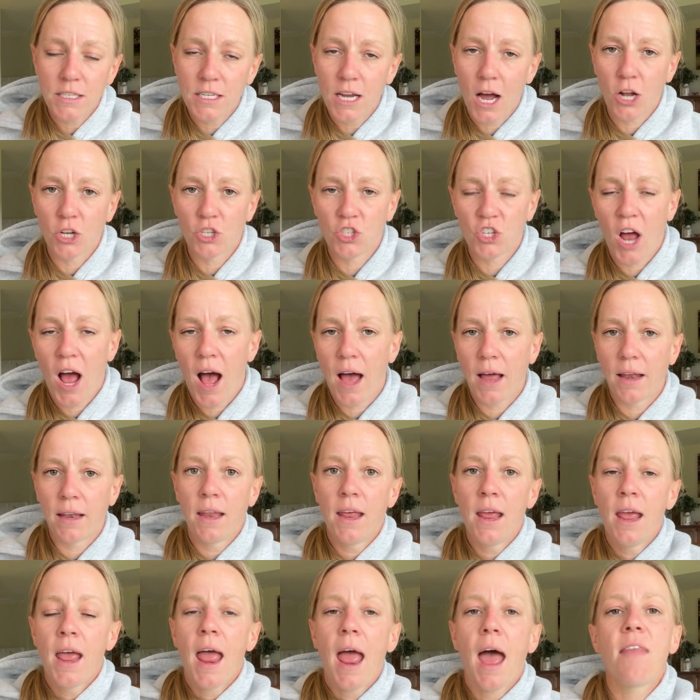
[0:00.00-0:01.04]
touch
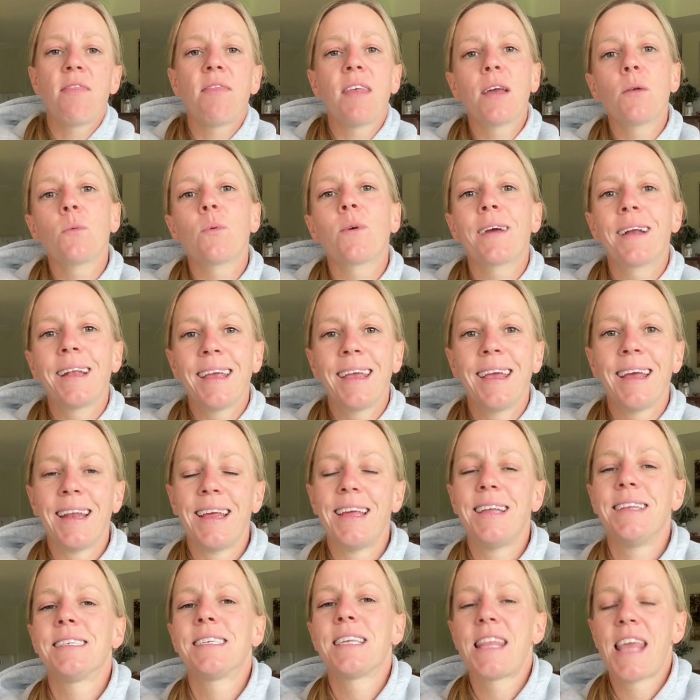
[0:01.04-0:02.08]
on, and then we're gonna get
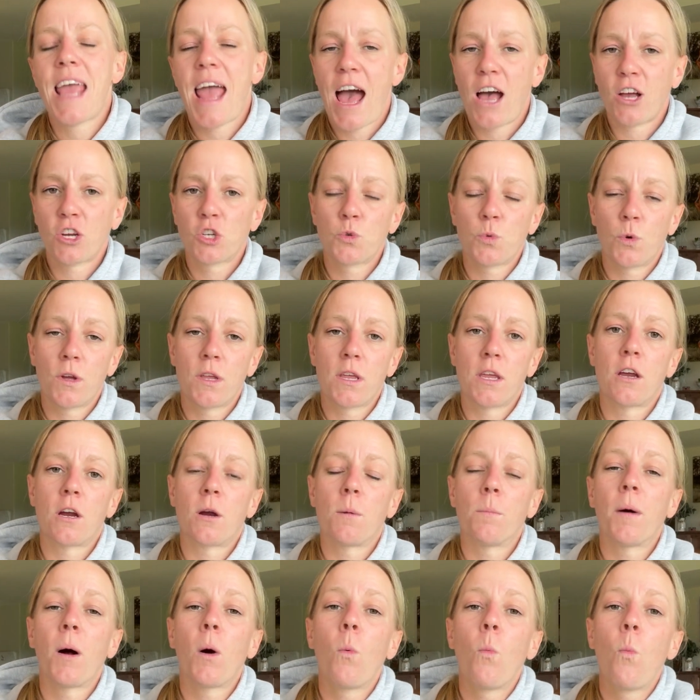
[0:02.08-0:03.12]
into the actual
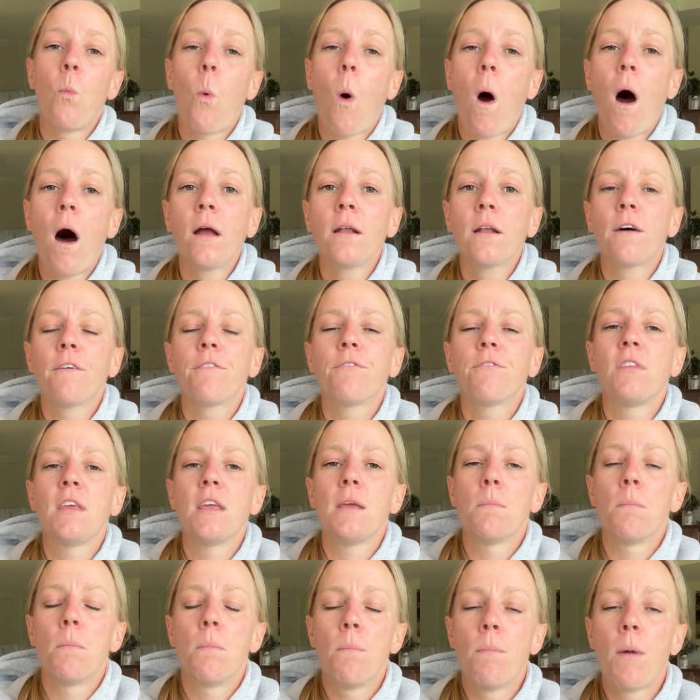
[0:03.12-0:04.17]
gear, but one of
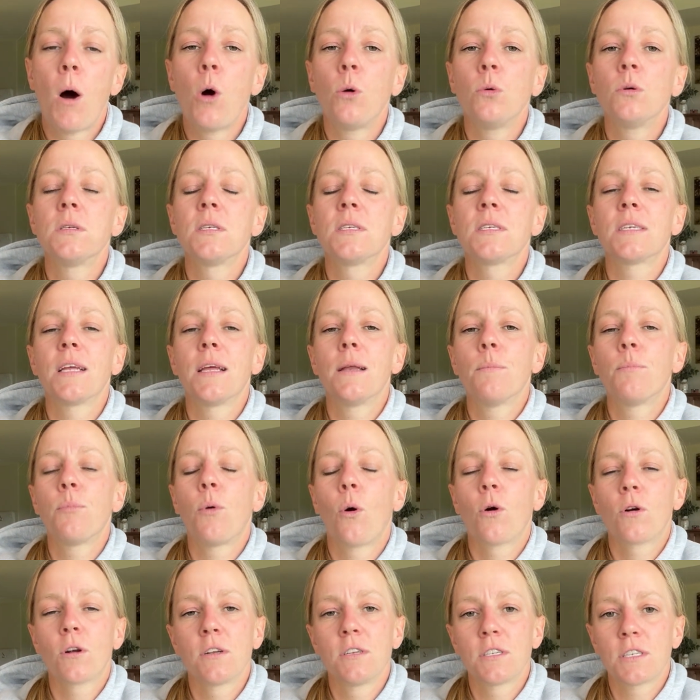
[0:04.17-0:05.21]
the most
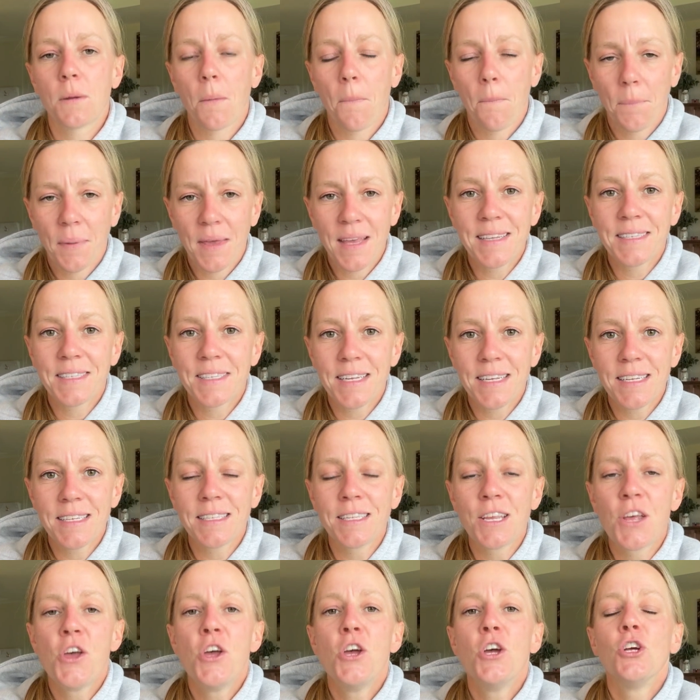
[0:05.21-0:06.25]
important
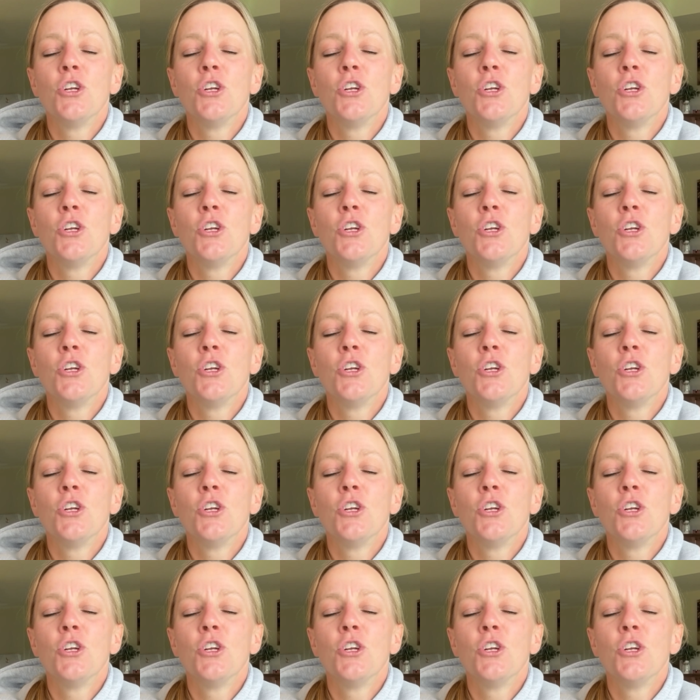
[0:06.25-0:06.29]
pieces